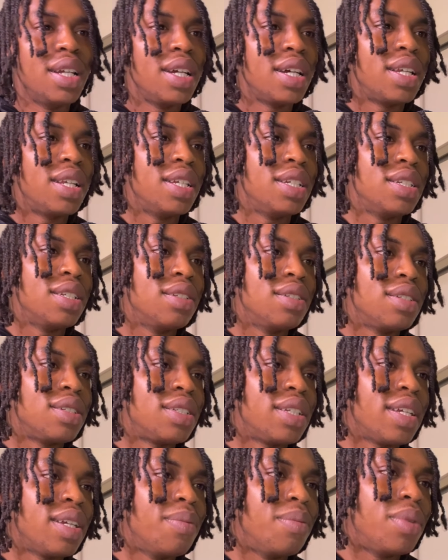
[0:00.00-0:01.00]
click the little
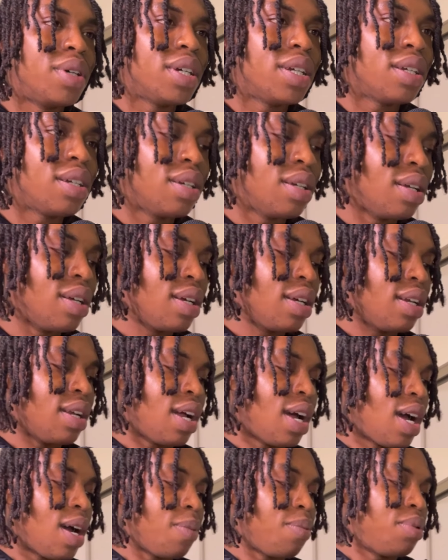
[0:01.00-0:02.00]
setting button.
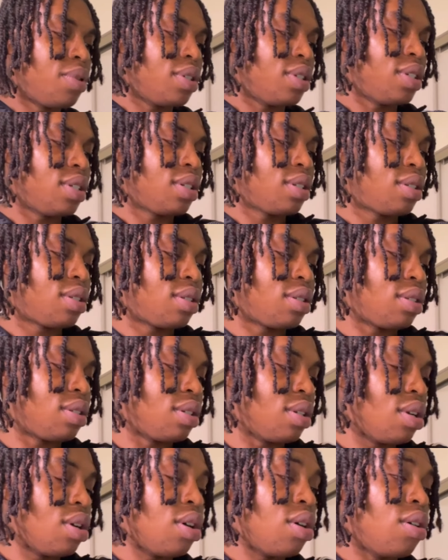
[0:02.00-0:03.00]
I put this
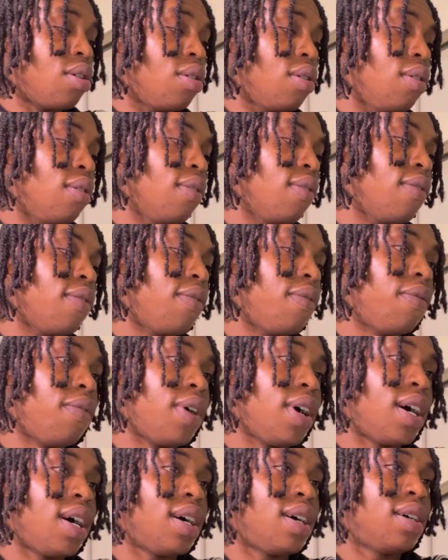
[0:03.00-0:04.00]
on
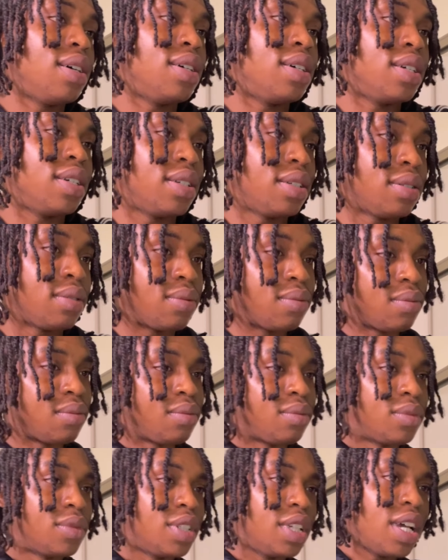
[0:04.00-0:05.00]
500.
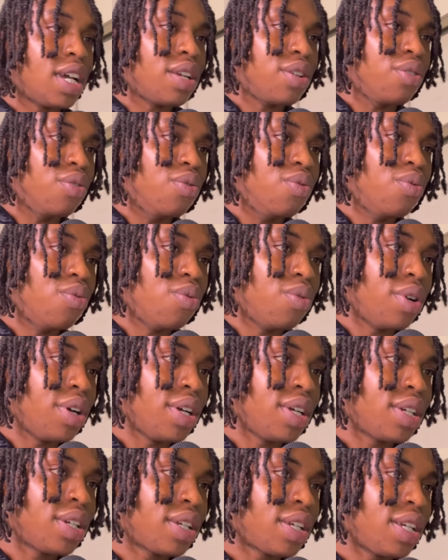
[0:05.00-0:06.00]
And I do
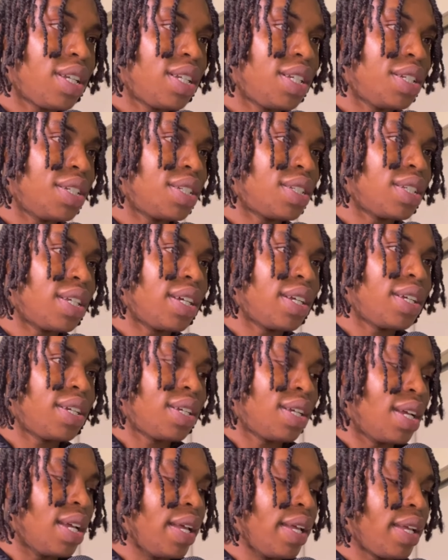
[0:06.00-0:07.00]
one, keep these the same,
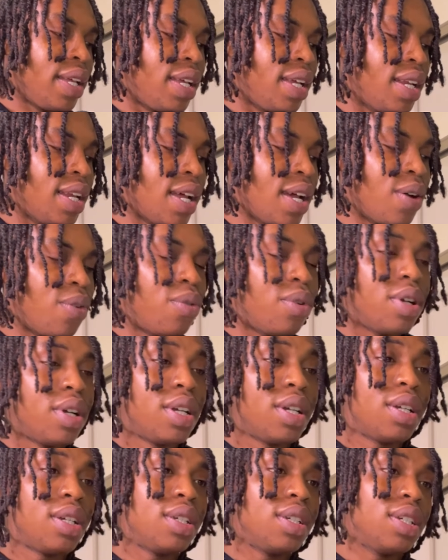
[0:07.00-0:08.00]
keep that
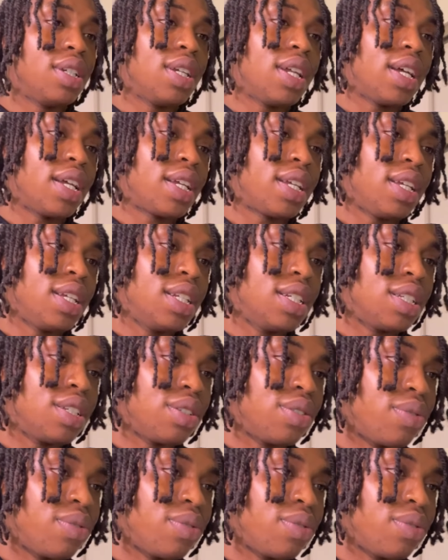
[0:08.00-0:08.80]
one, and I keep this at